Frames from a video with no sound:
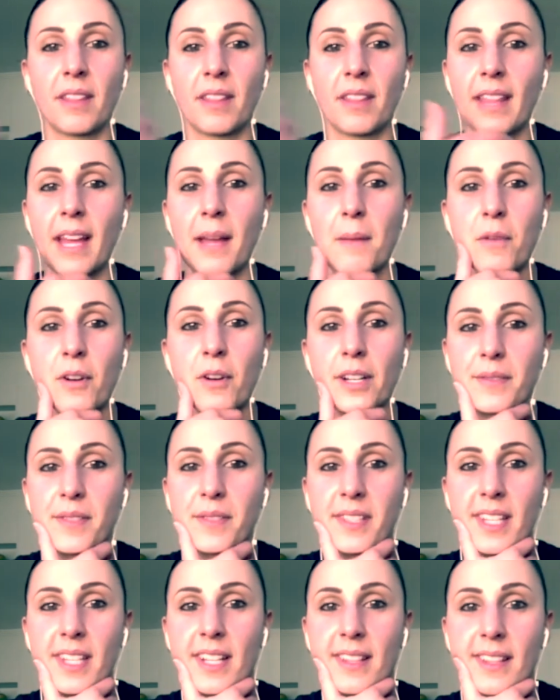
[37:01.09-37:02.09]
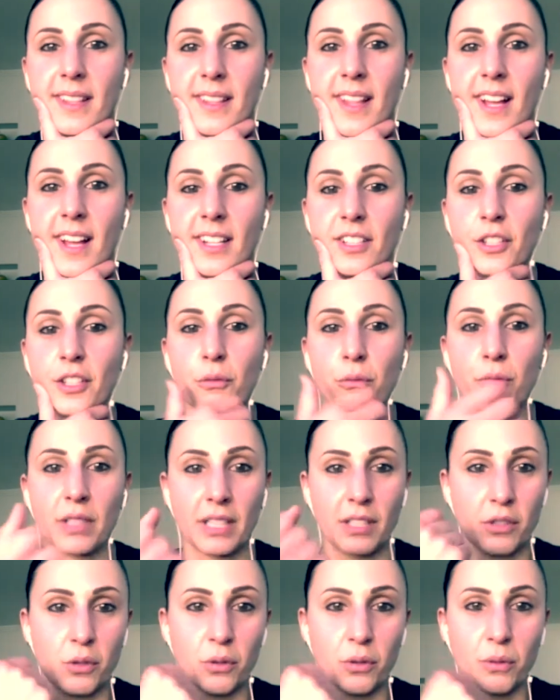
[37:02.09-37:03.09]
that they might have said that you really
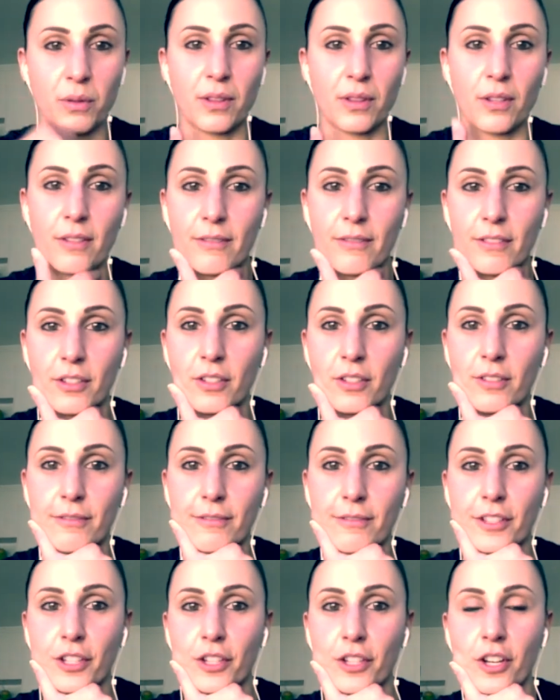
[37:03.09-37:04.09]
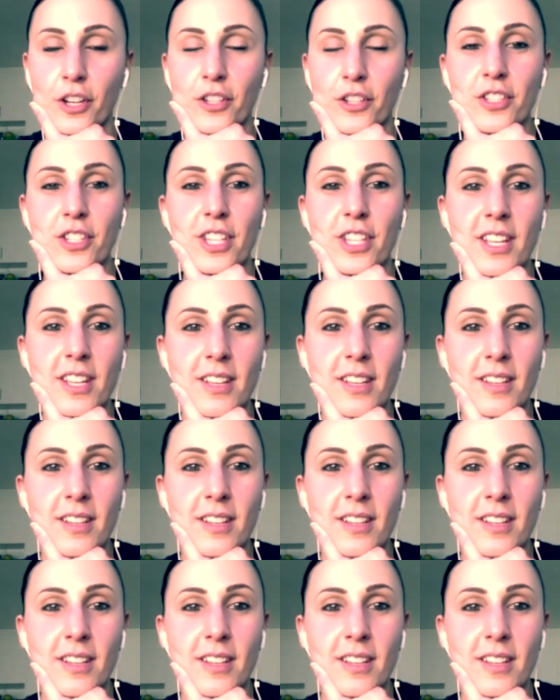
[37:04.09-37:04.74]
took with you for your coaching?